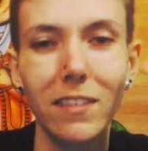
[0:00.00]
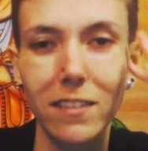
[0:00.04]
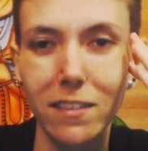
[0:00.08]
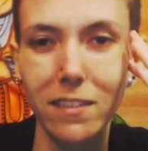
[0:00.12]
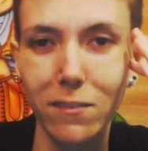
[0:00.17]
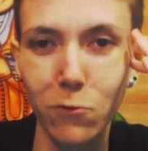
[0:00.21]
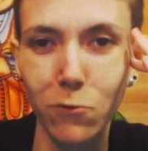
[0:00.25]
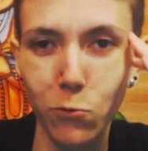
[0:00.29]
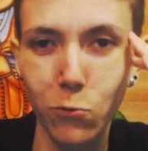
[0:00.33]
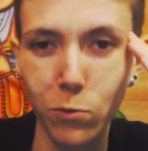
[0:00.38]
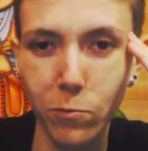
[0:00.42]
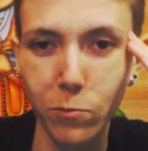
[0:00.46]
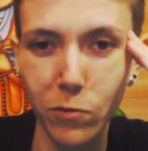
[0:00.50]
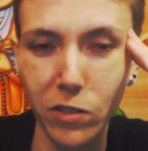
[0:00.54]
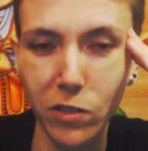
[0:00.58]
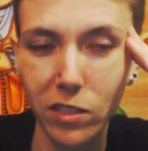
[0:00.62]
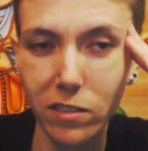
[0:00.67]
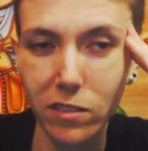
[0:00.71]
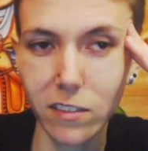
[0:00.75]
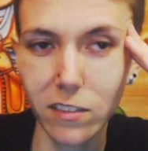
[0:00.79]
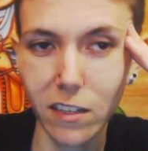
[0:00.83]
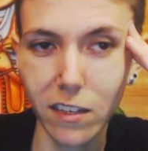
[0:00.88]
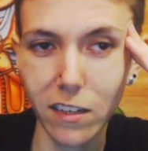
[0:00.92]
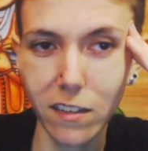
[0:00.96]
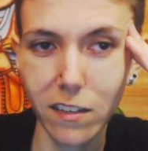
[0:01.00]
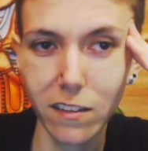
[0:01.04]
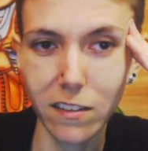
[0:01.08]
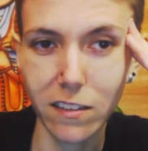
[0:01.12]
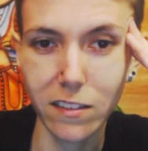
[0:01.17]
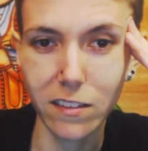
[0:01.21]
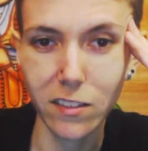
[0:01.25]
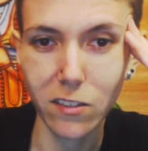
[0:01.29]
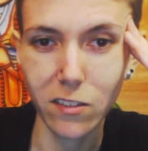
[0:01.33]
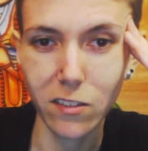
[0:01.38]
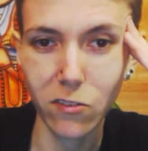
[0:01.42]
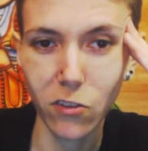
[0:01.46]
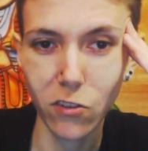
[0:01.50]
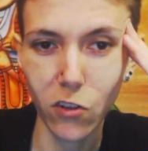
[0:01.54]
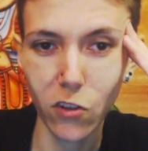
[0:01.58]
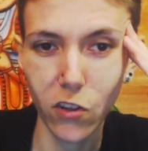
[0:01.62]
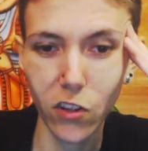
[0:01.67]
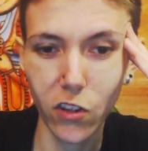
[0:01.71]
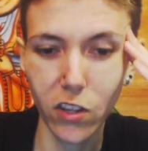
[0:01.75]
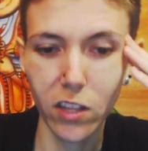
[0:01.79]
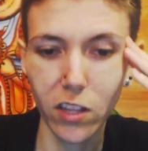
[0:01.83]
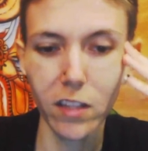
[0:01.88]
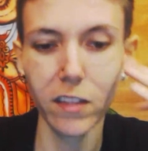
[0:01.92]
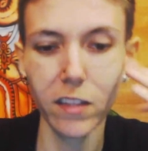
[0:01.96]
Doesn't normally take this
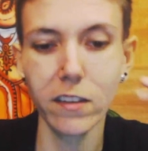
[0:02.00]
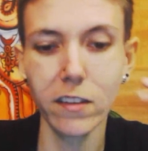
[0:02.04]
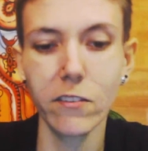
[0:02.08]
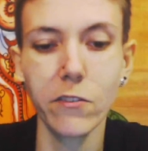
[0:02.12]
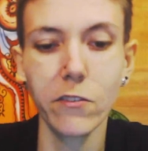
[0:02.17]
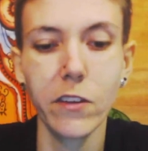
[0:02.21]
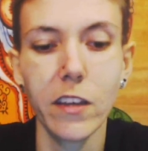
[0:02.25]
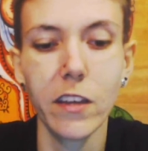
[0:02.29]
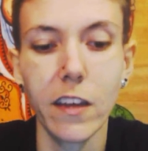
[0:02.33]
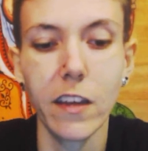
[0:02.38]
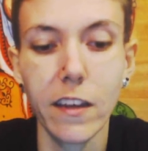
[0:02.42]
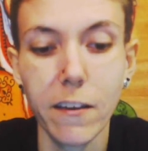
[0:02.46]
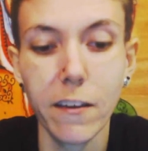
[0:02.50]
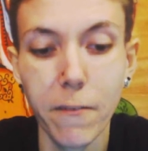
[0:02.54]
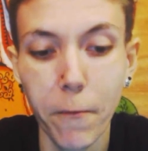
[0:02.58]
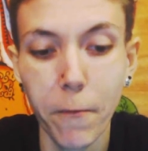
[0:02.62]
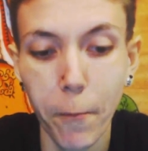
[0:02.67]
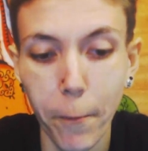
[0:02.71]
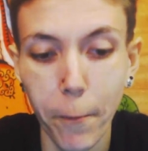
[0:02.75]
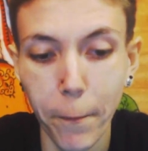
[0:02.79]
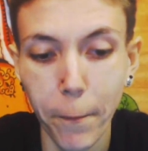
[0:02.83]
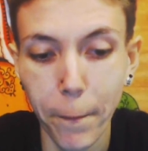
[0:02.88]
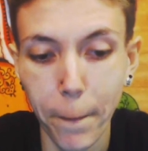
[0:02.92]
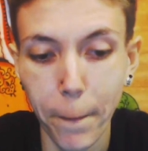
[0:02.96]
long. Okay.